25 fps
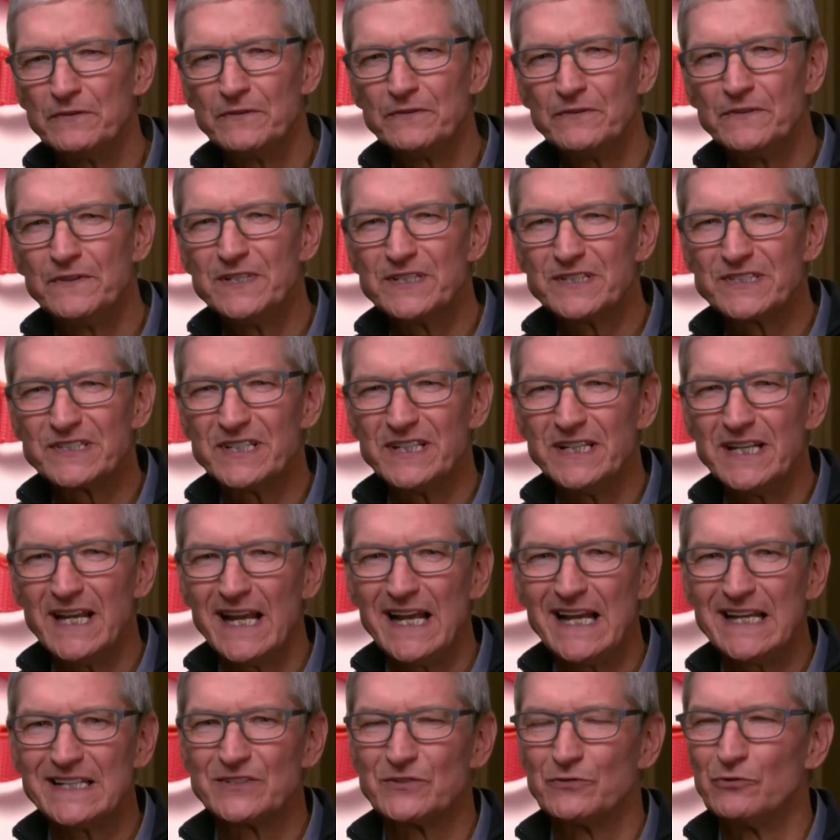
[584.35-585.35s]
this thing
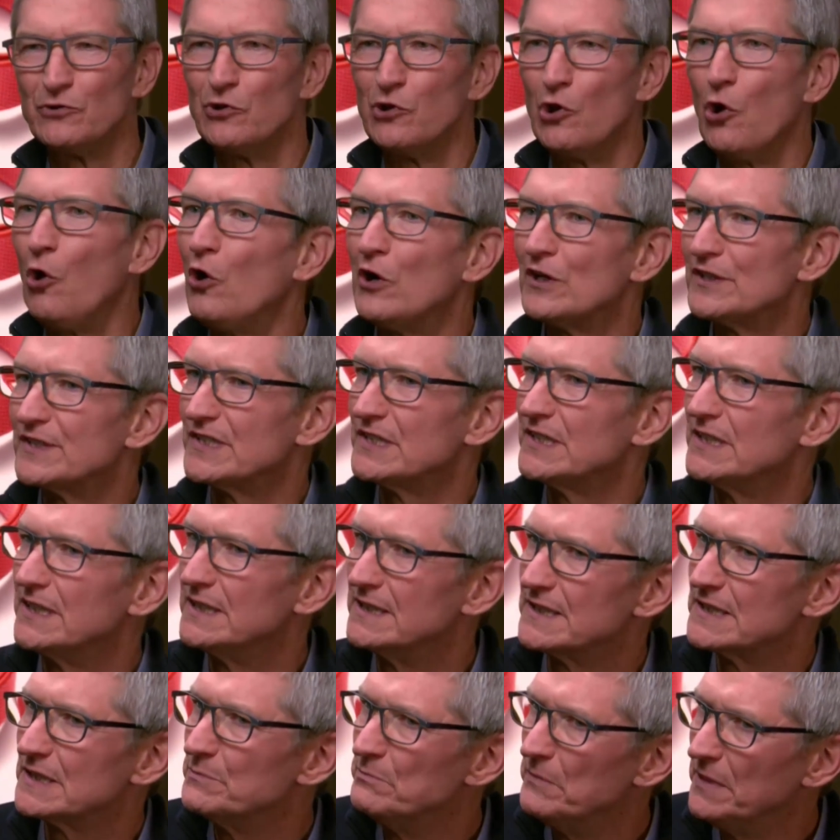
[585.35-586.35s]
has lost
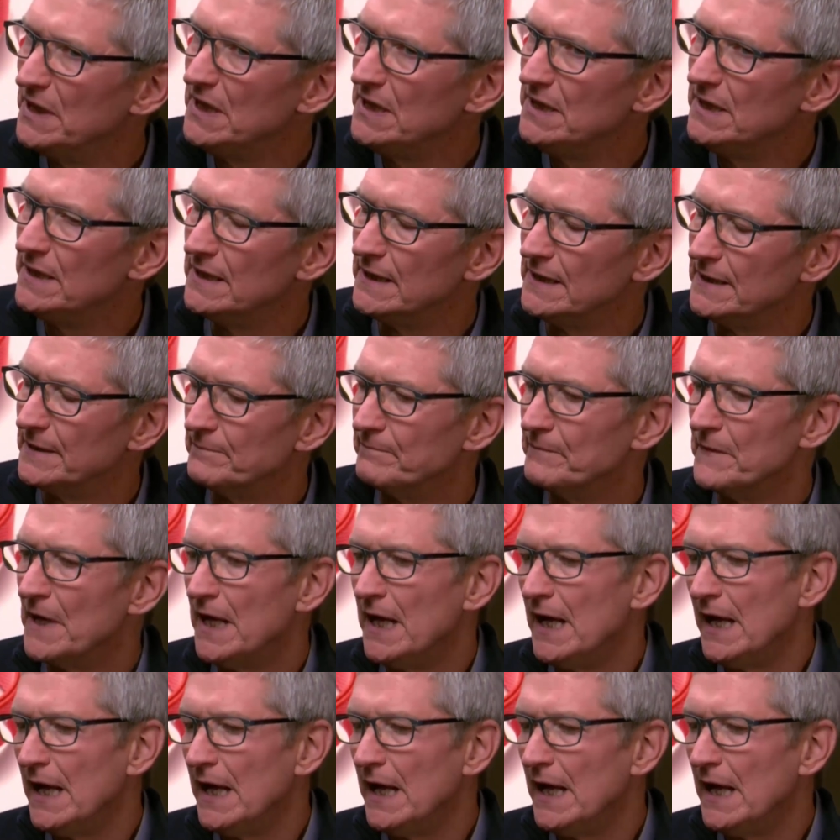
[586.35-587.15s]
its meaning.